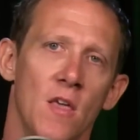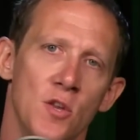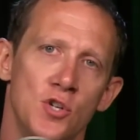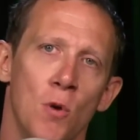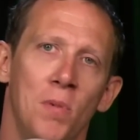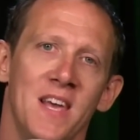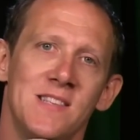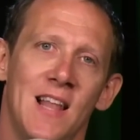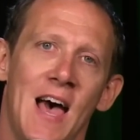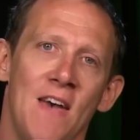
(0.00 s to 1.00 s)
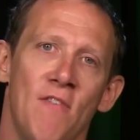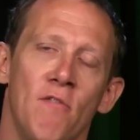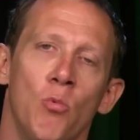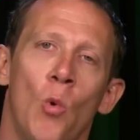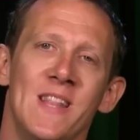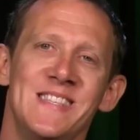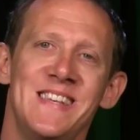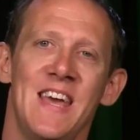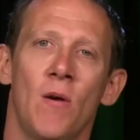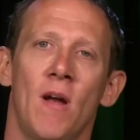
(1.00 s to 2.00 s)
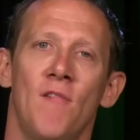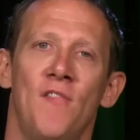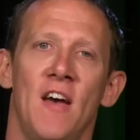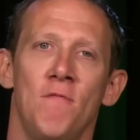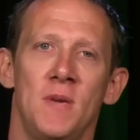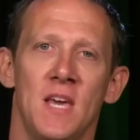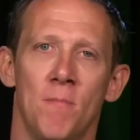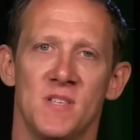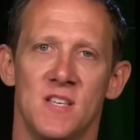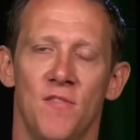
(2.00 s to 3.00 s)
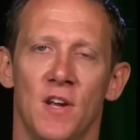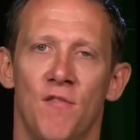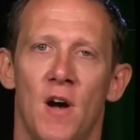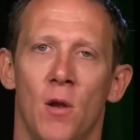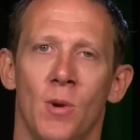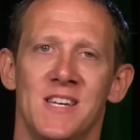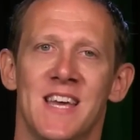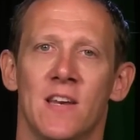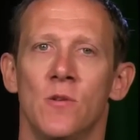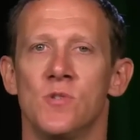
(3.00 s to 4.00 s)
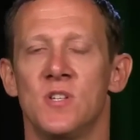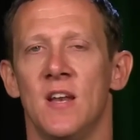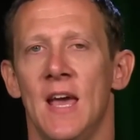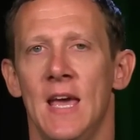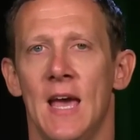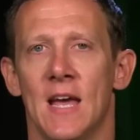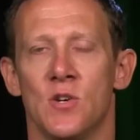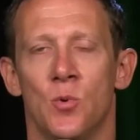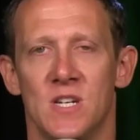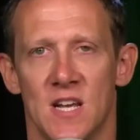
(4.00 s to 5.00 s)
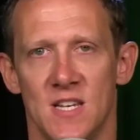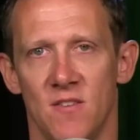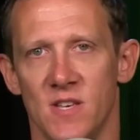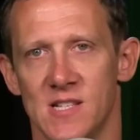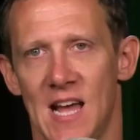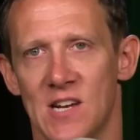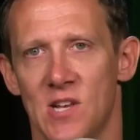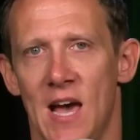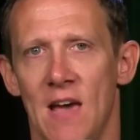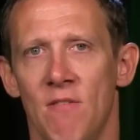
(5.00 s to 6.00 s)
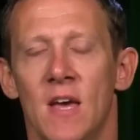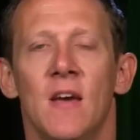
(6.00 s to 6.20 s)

The show plays live every Wednesday around five p m Pacific following Tech News Today at twit dot t v slash live.